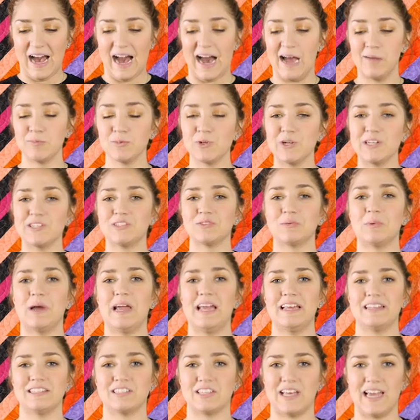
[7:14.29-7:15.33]
I'm going to
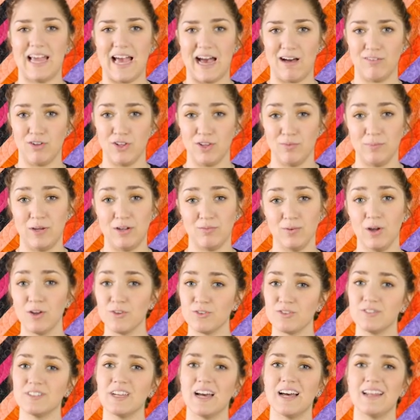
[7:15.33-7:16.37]
wait until I have all of my
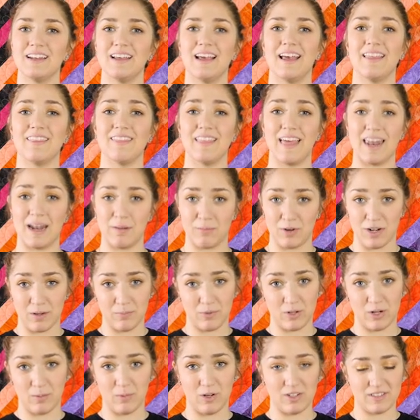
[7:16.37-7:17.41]
rows done and then I'm going to
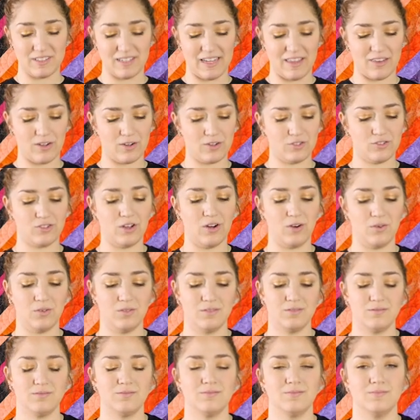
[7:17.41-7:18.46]
put them all together. So
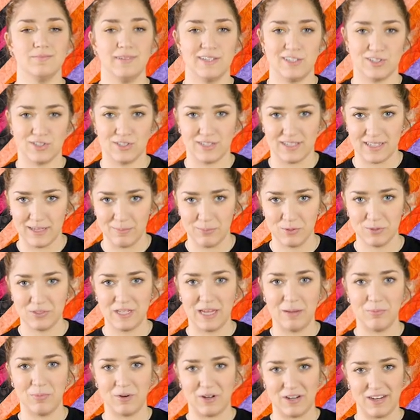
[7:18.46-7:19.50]
make sure to keep your
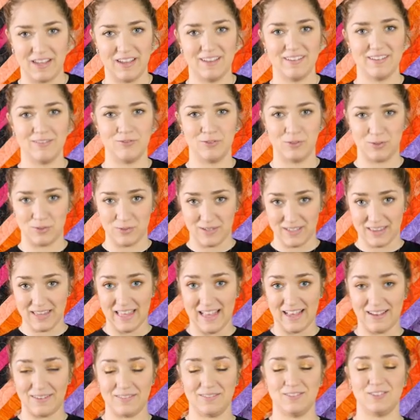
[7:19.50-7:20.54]
tape on it if you're doing
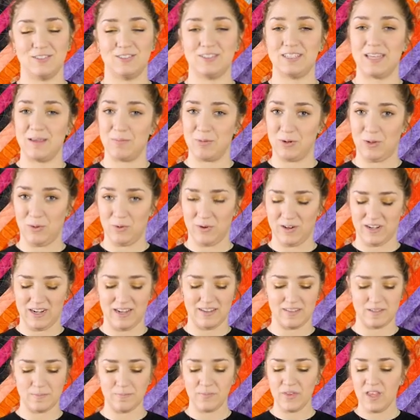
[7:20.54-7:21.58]
that, just to keep it all
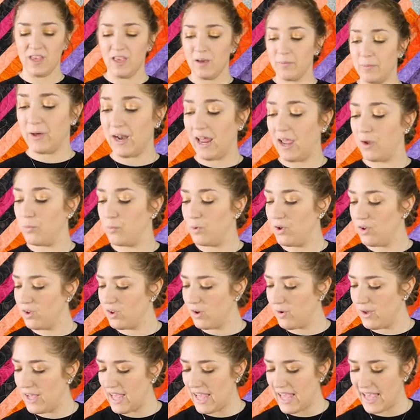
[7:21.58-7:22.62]
organized. But I will
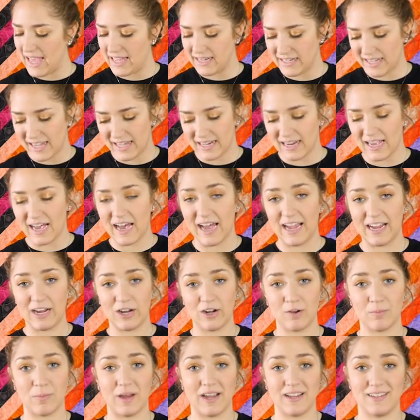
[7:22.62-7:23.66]
go ahead and
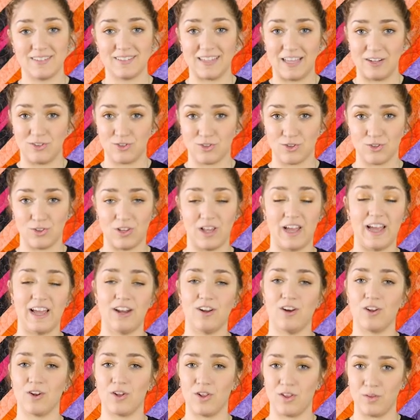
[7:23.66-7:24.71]
iron my center
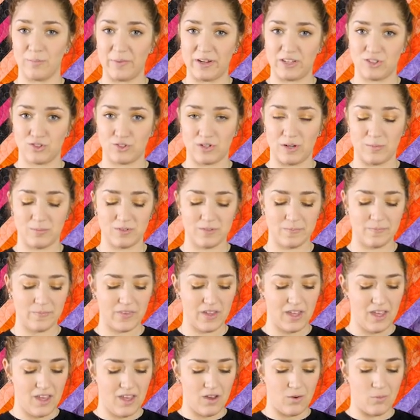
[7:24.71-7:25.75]
line on all of my strips.
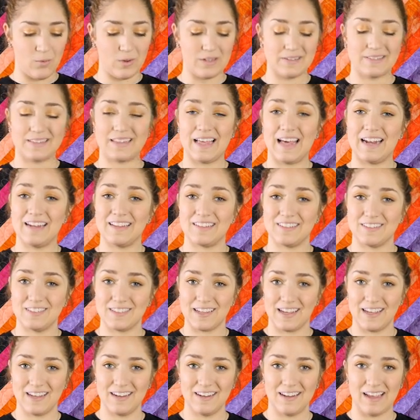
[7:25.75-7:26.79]
Once that is
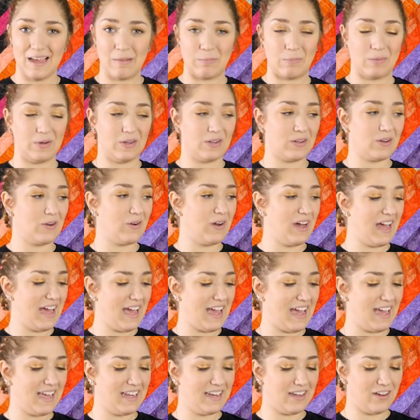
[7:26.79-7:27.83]
done, I'm going to go
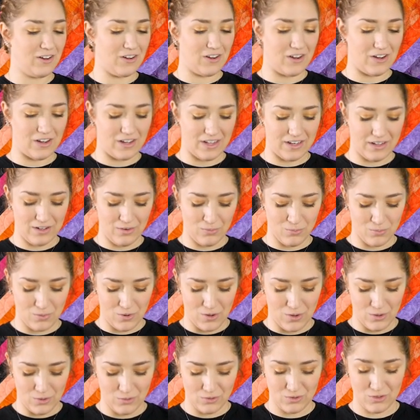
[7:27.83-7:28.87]
ahead on
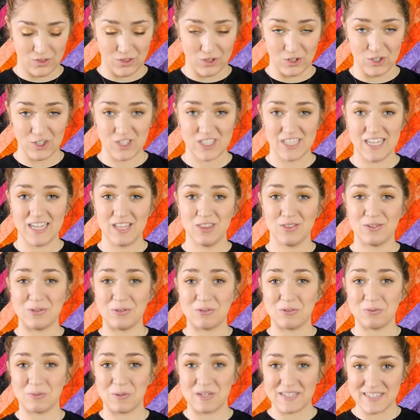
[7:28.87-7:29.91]
rows thirteen
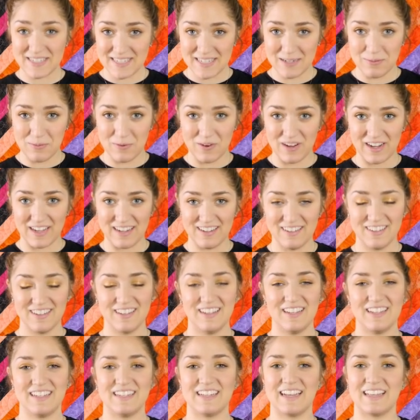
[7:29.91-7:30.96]
through twenty-one,
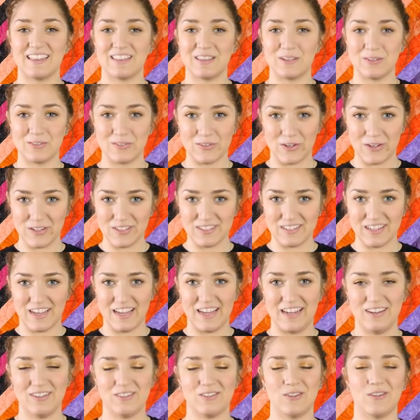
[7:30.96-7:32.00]
get those all
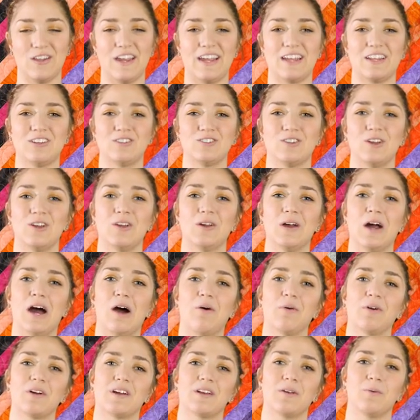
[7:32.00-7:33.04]
done so that I can show you
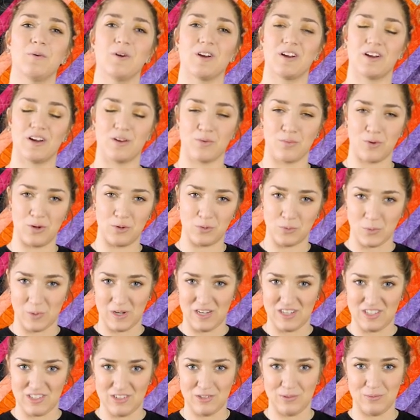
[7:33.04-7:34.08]
how we're going to work on row
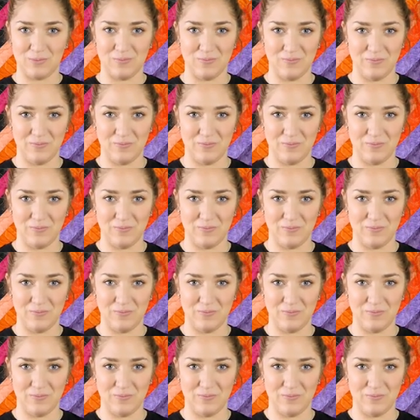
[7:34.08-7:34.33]
twenty-two.